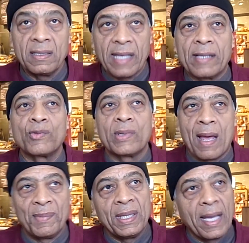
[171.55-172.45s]
That's when
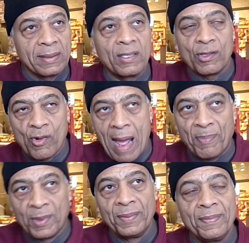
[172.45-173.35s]
I began to
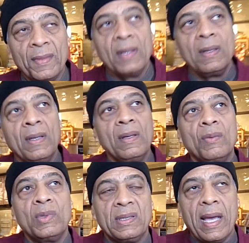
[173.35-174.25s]
grapple
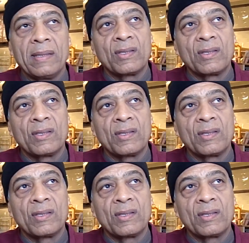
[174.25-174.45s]
with that.